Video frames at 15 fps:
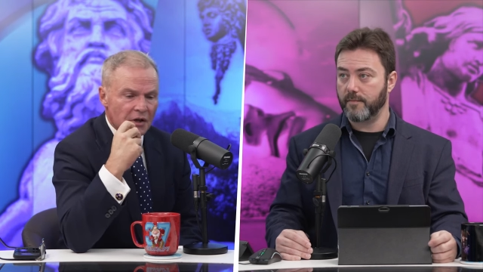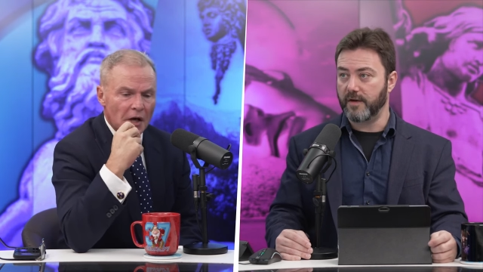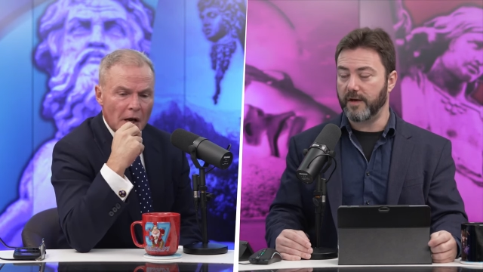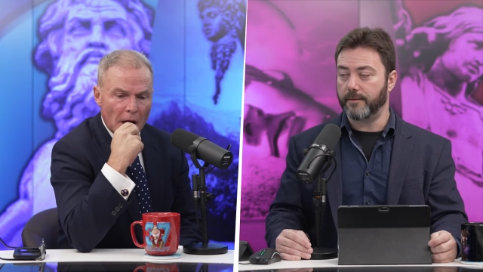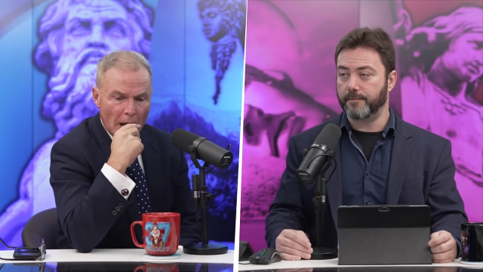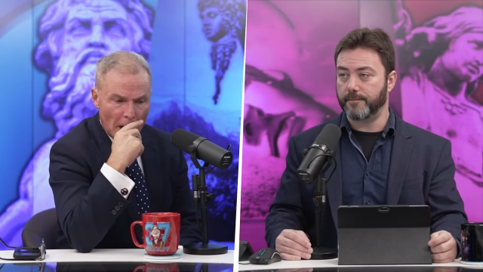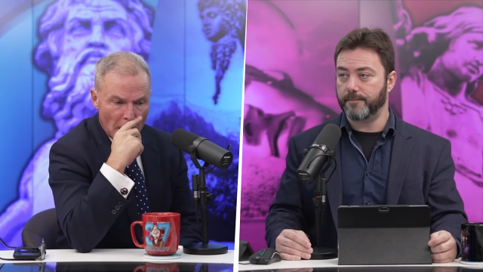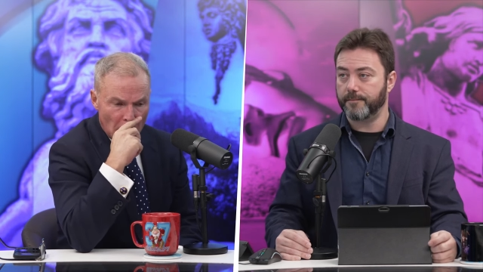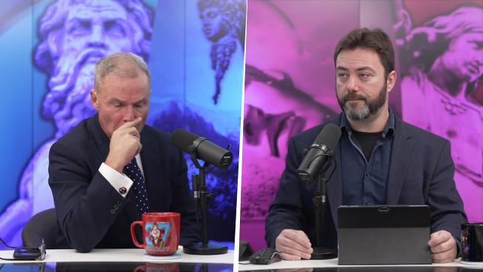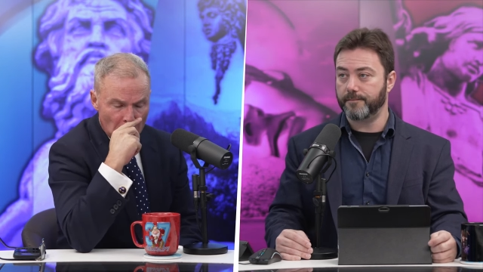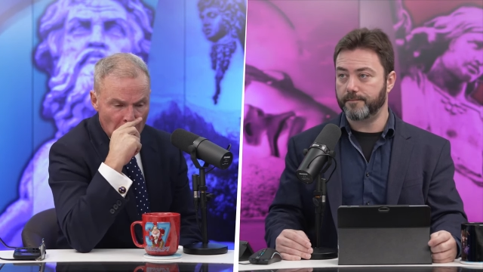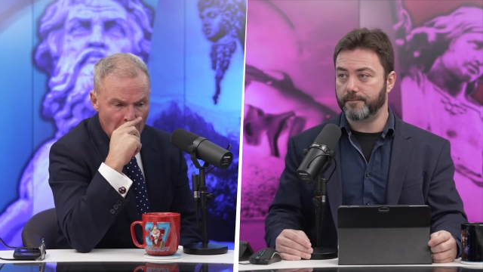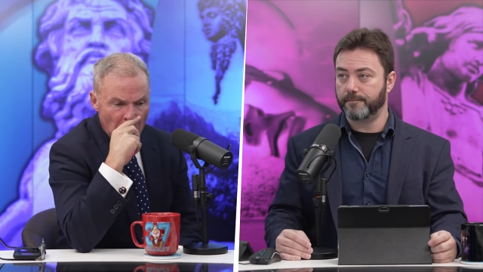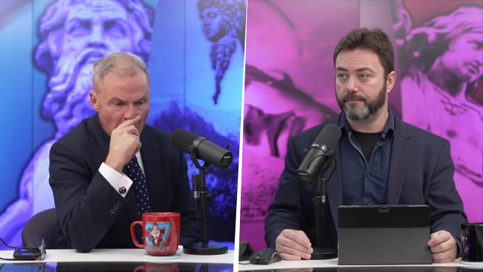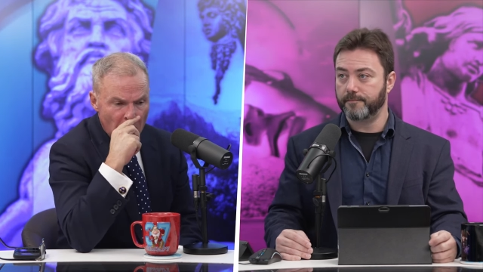Speaker 1: Yeah.
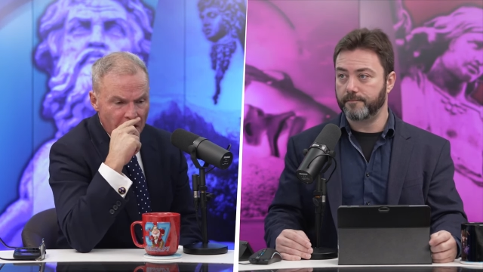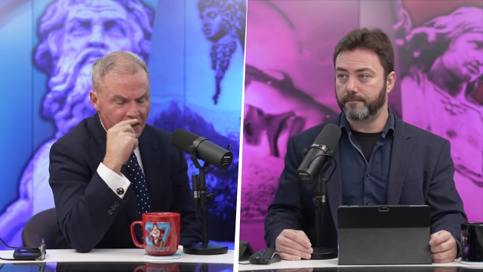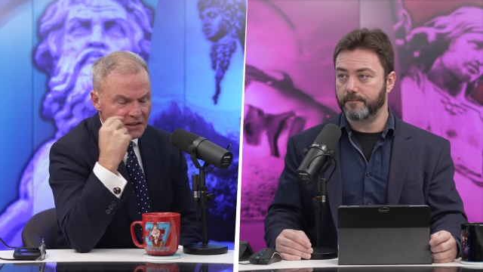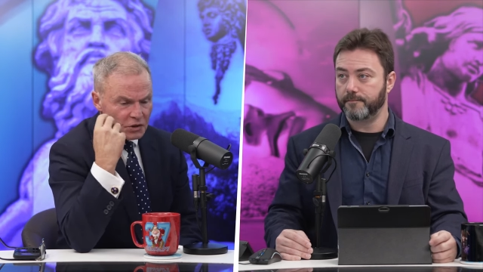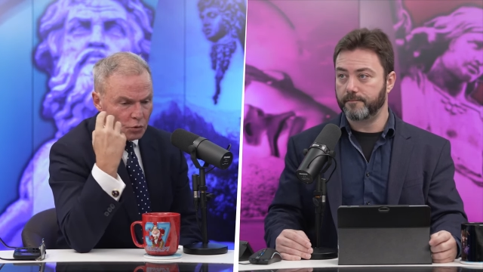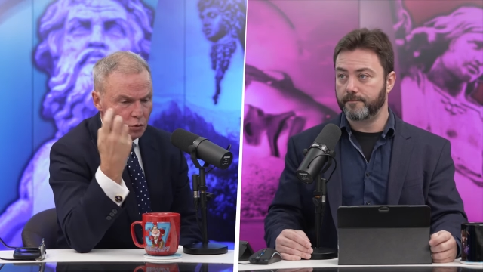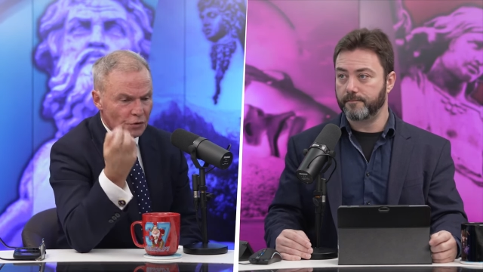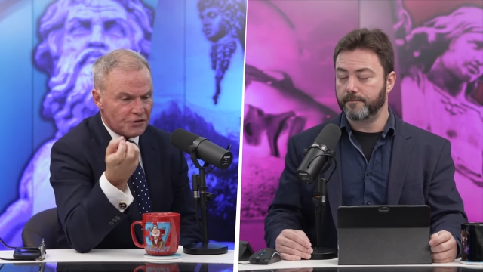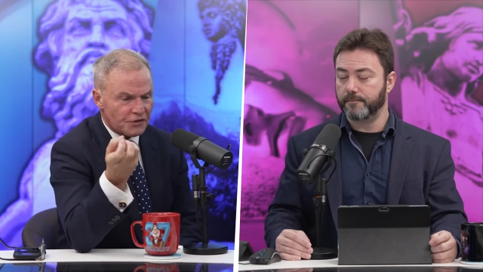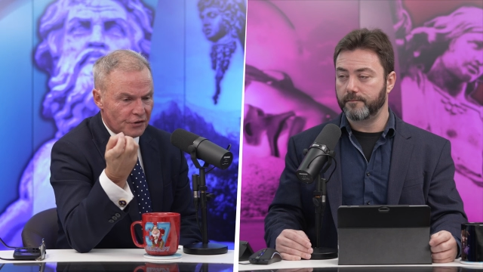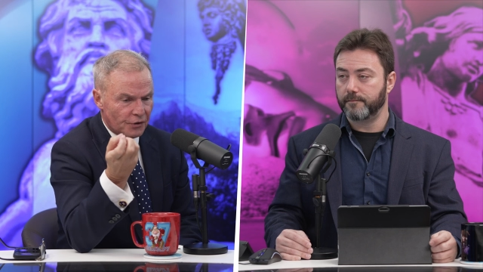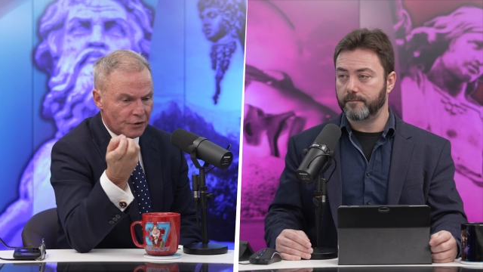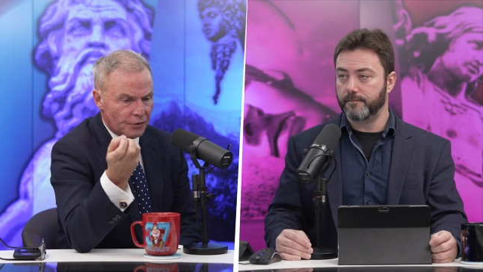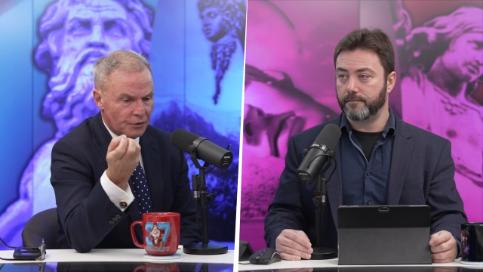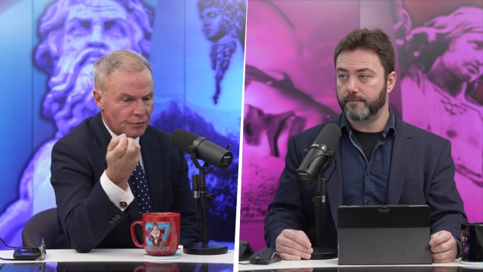Um, it's
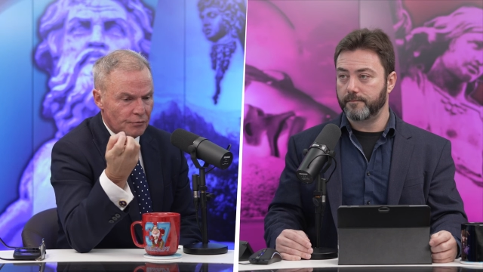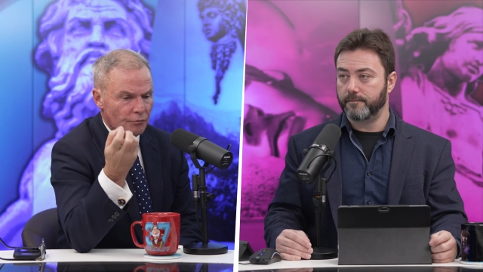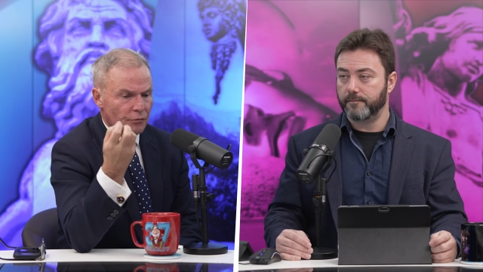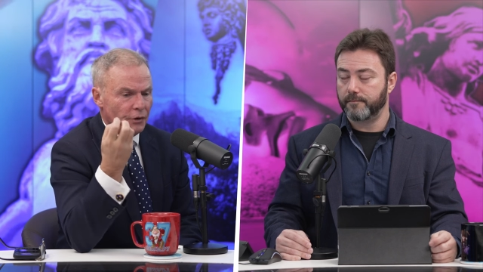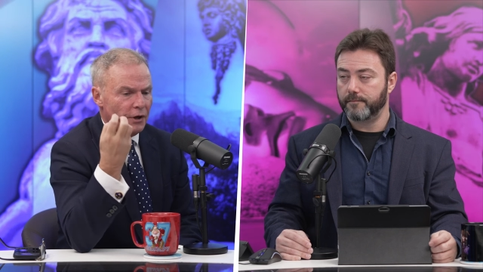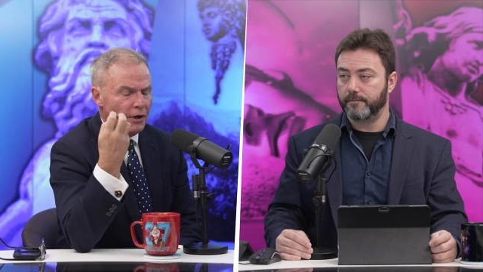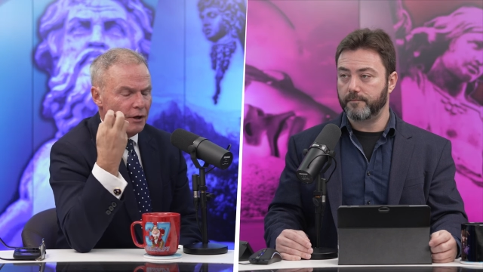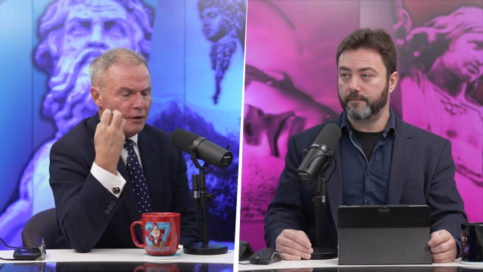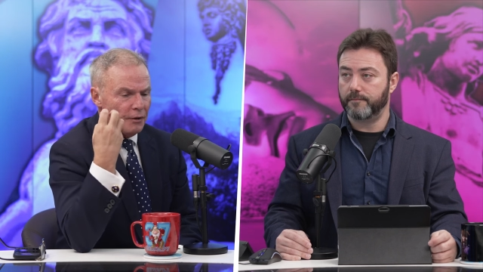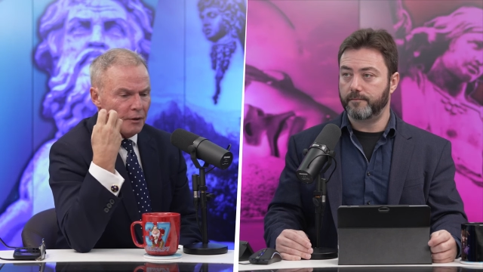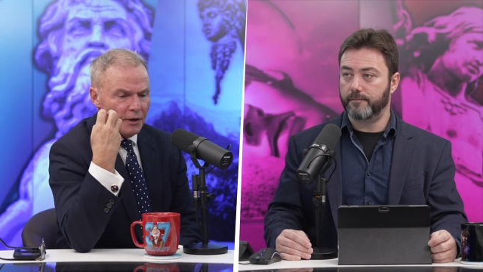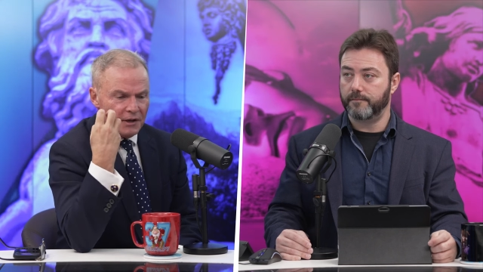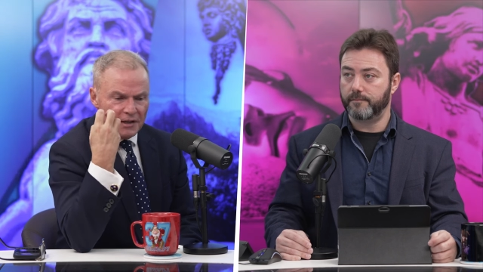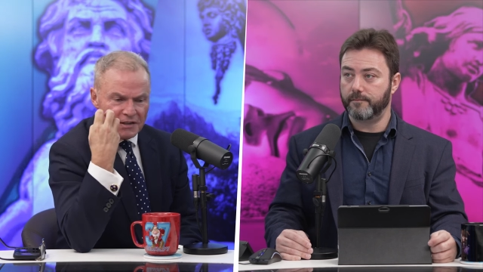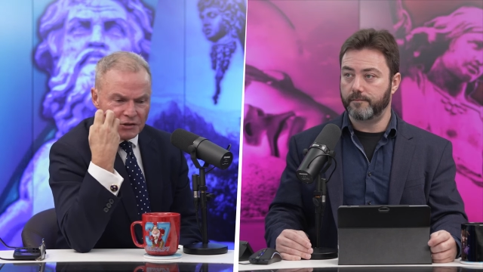also uh,
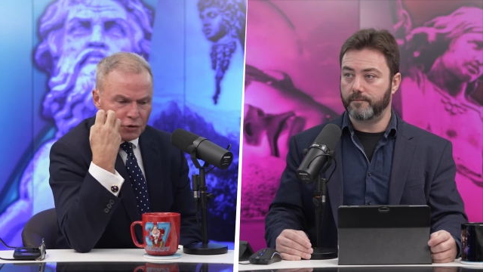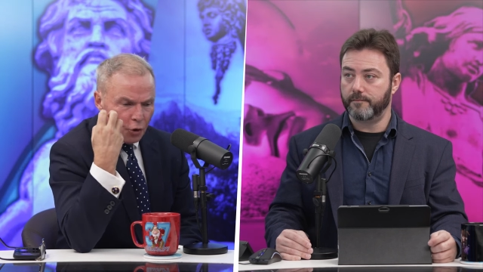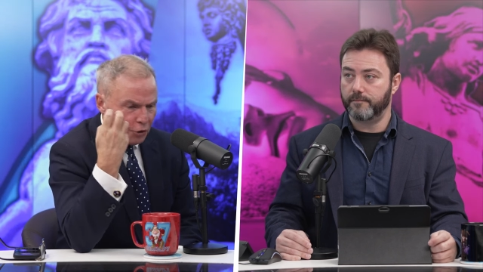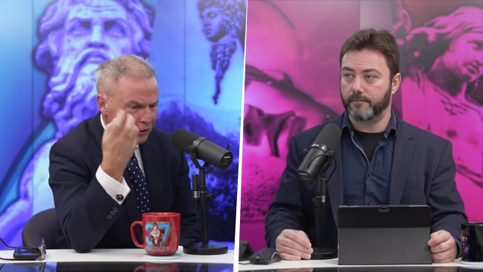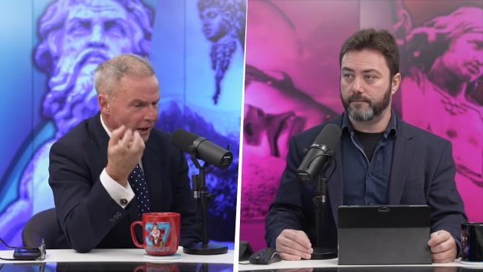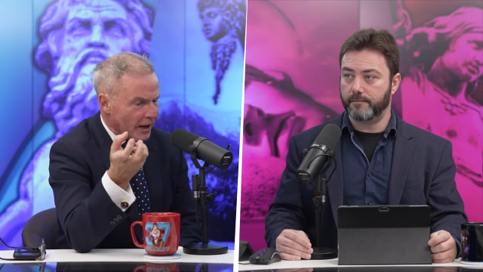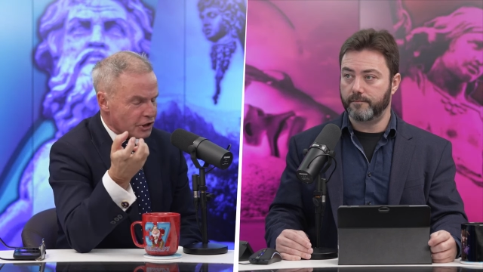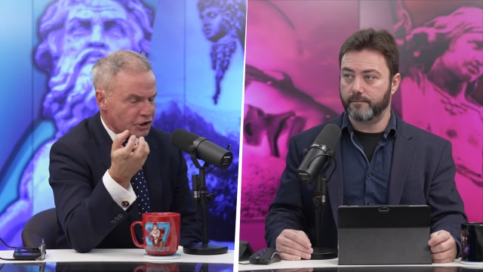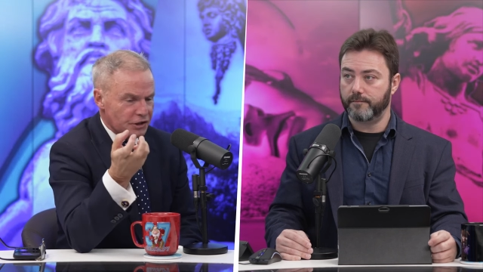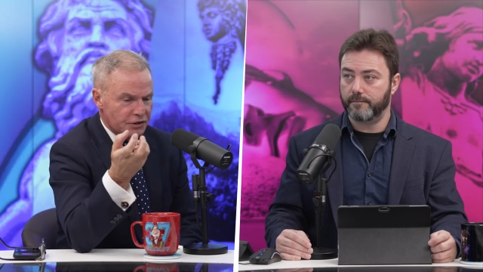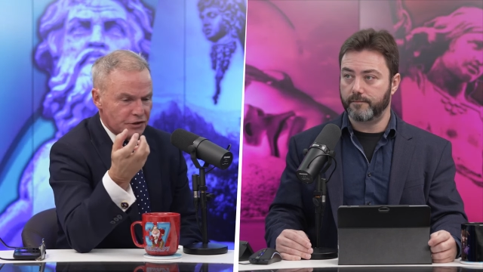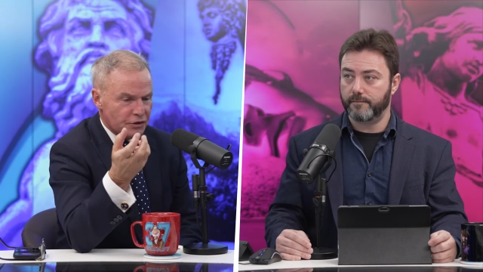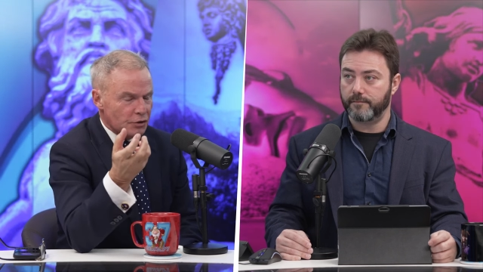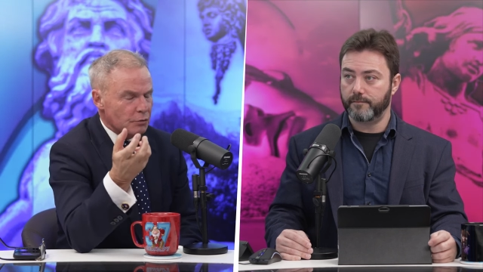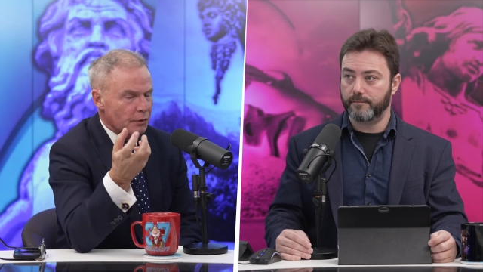it's not actually
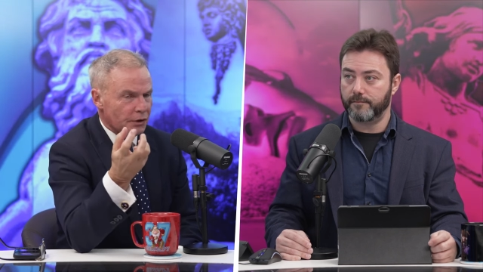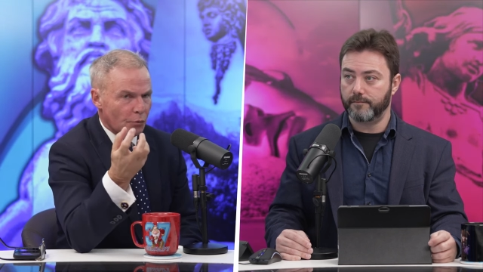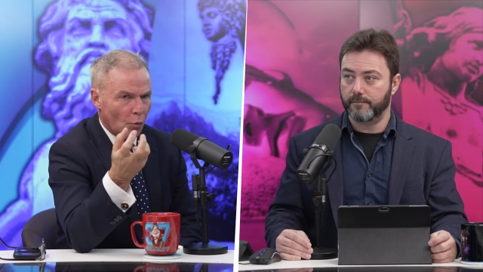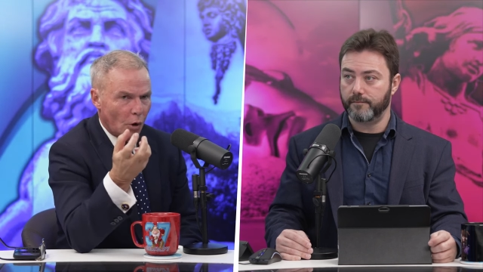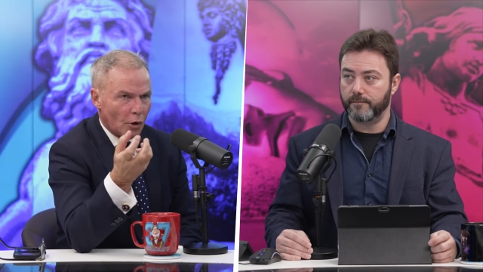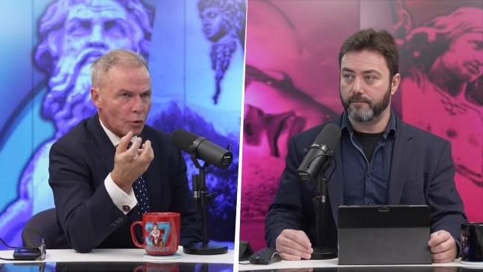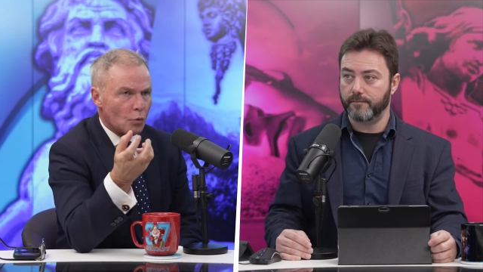to do with woke.